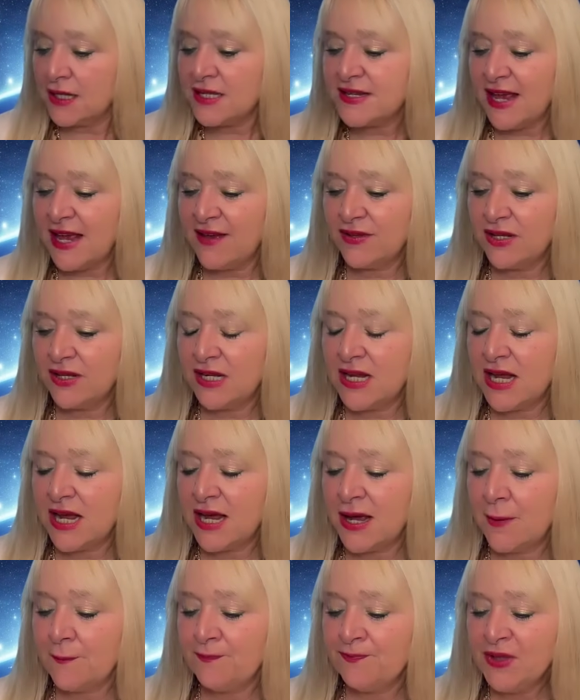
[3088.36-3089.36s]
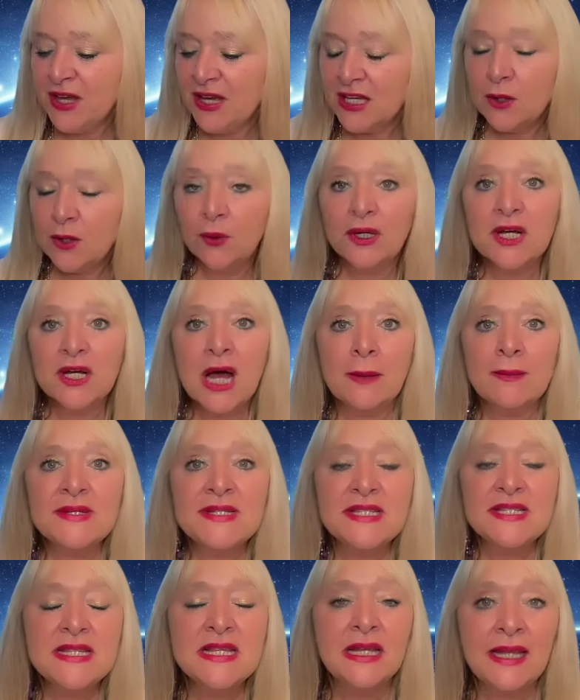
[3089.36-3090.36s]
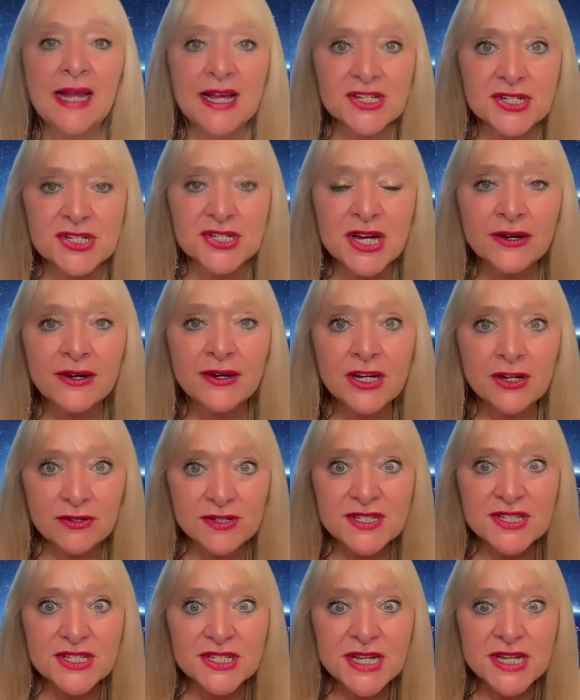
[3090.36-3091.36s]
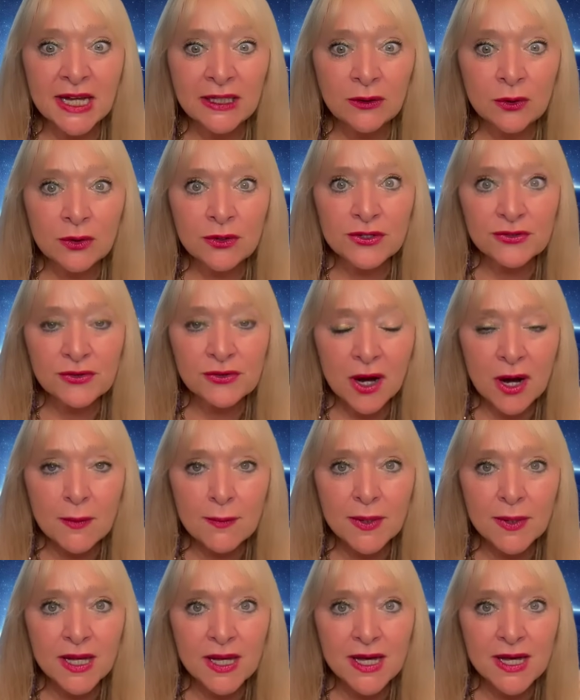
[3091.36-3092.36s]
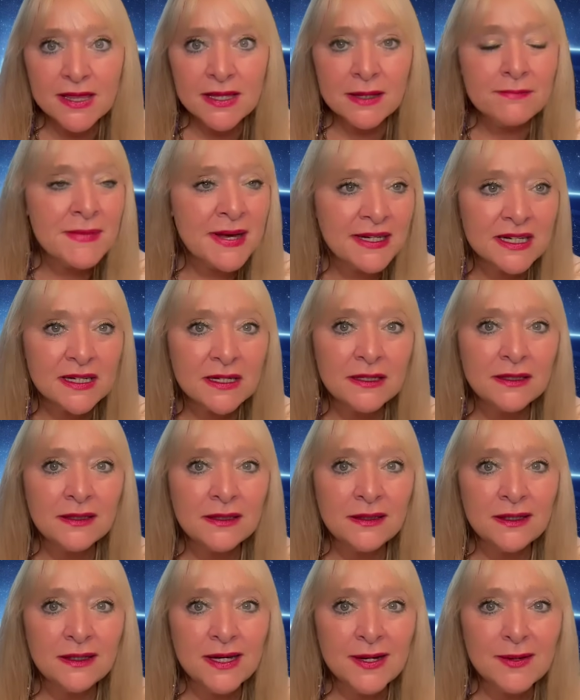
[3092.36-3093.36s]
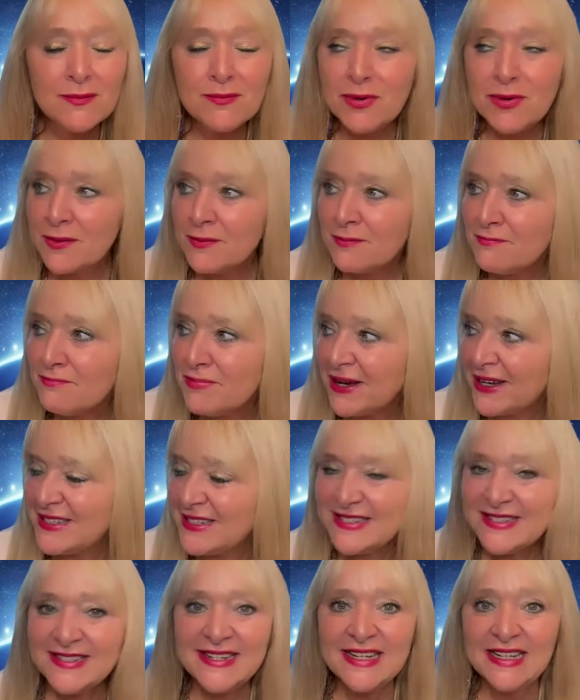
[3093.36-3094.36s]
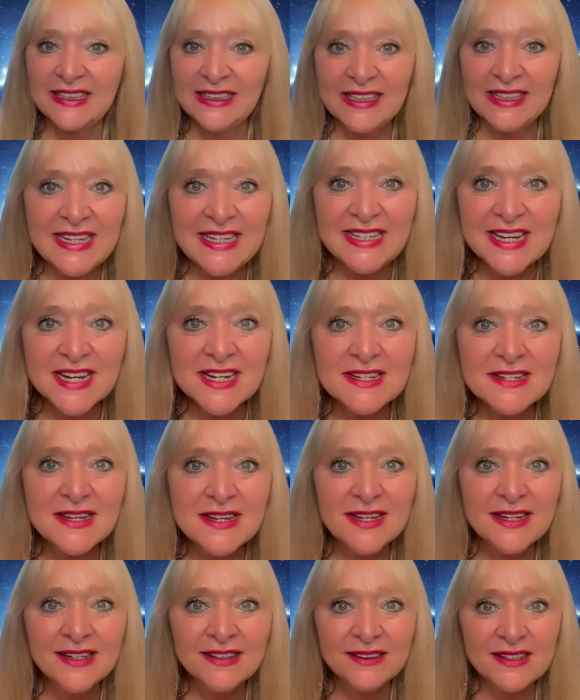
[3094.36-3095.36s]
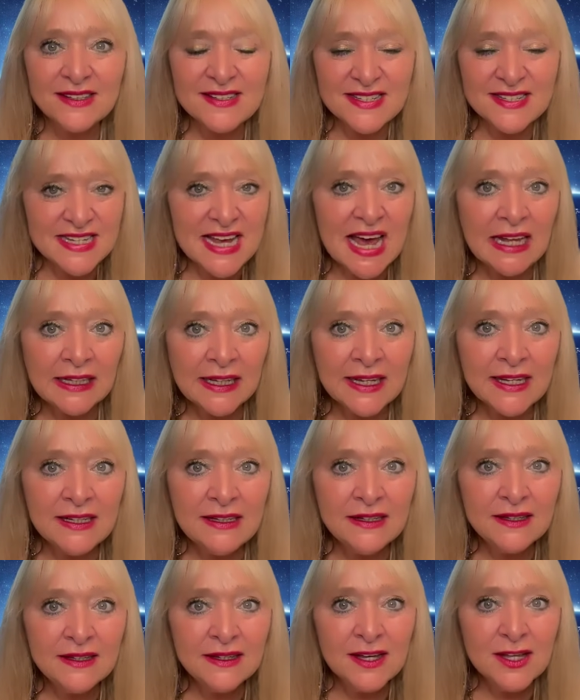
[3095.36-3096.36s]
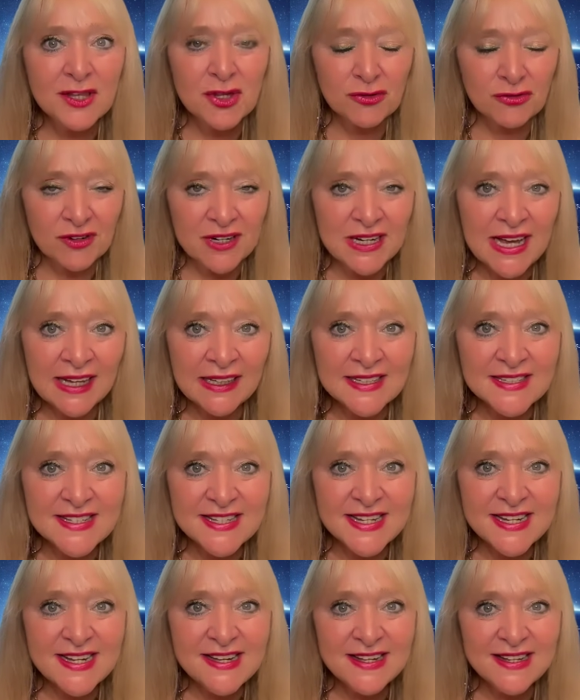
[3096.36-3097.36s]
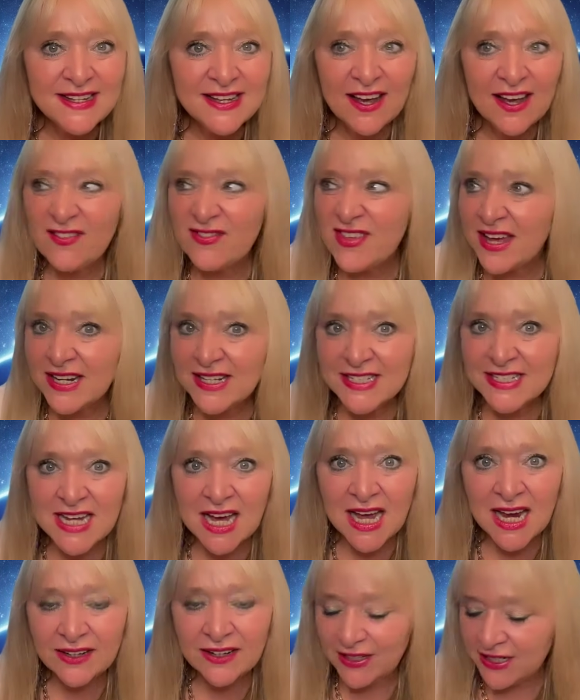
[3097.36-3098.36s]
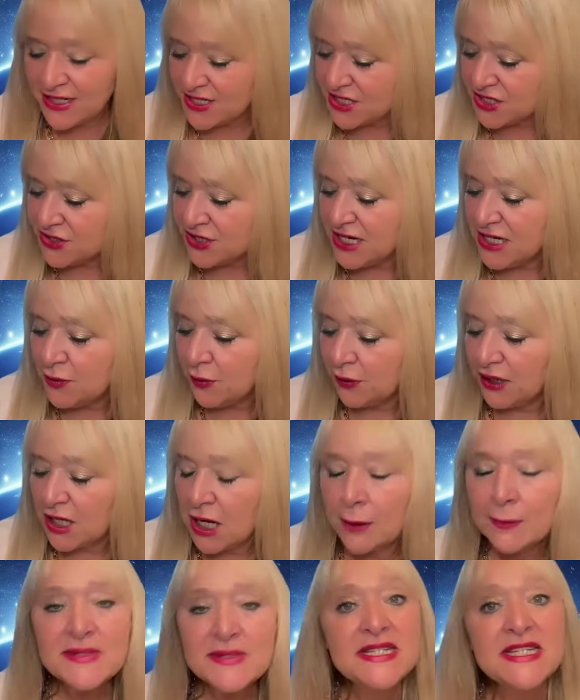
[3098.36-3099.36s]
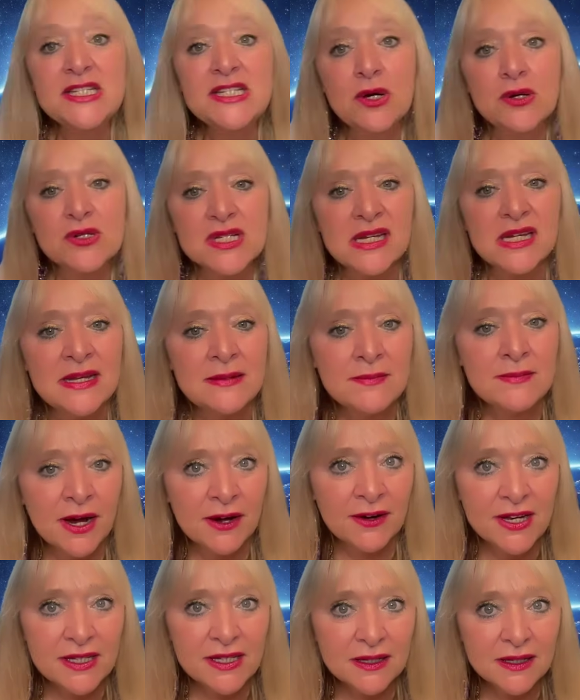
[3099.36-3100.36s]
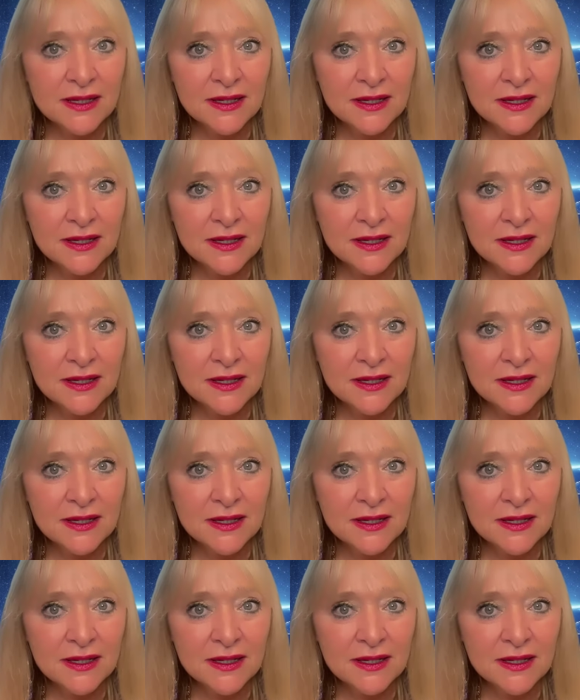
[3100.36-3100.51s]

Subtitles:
David Adair, you want to come and see the legendary Christiane Northrup, the medical bombastic leader that's telling the reality of that entire industry? You want to come and see Dr. Lee Merritt?